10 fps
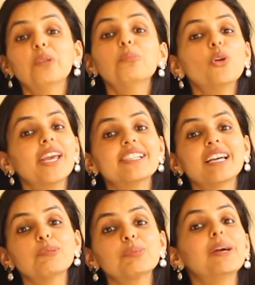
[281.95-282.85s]
Board
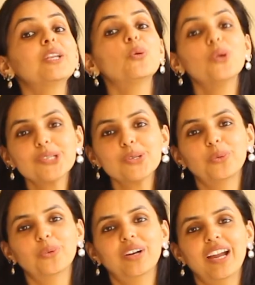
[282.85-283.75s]
exams might
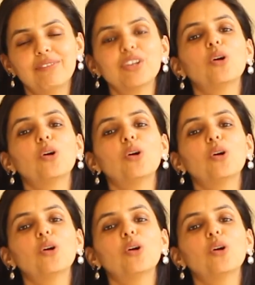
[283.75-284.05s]
also have an